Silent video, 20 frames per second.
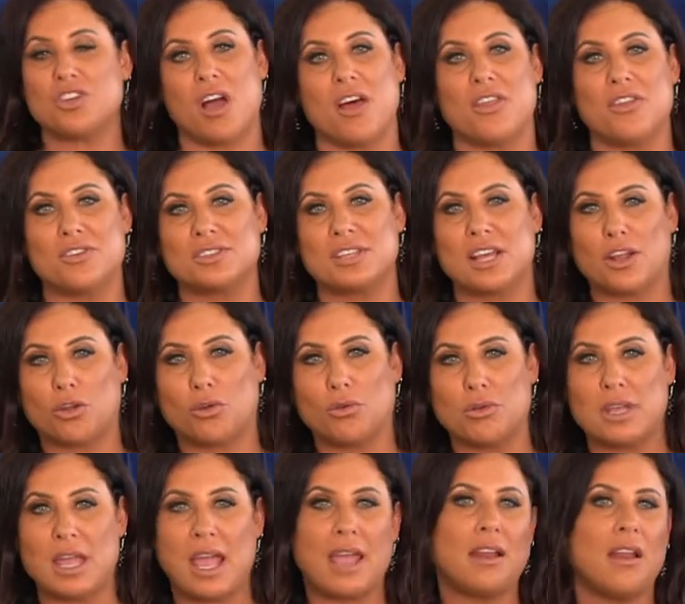others how to
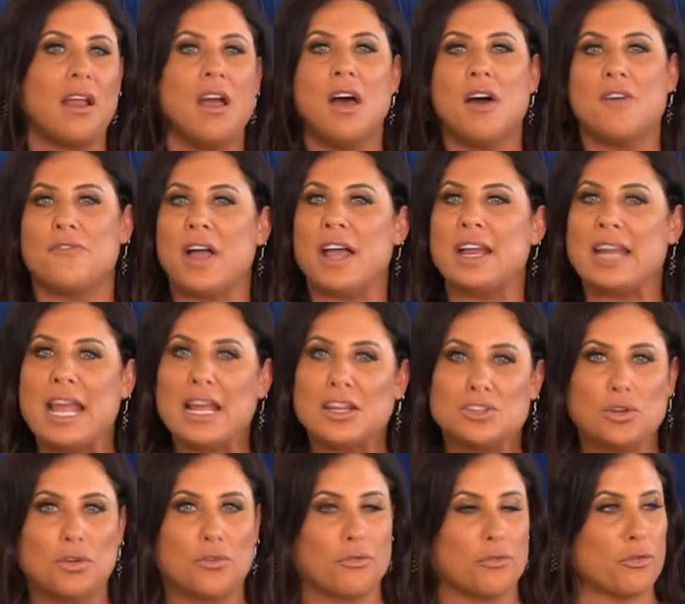create
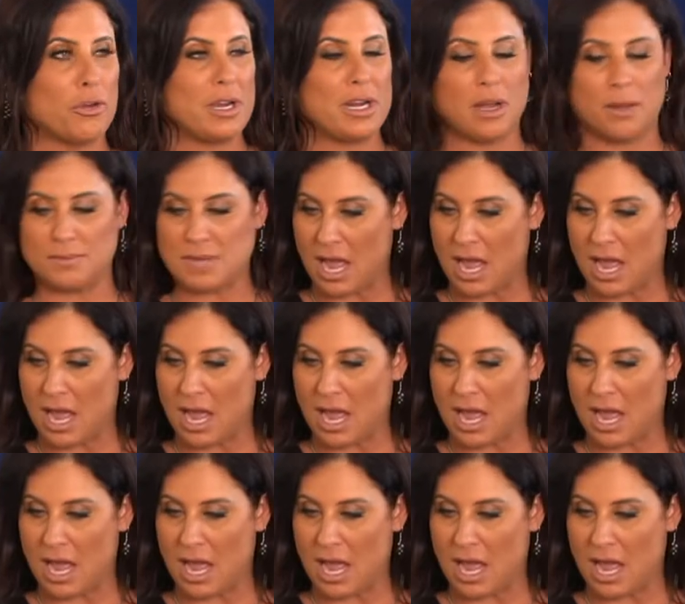financial freedom,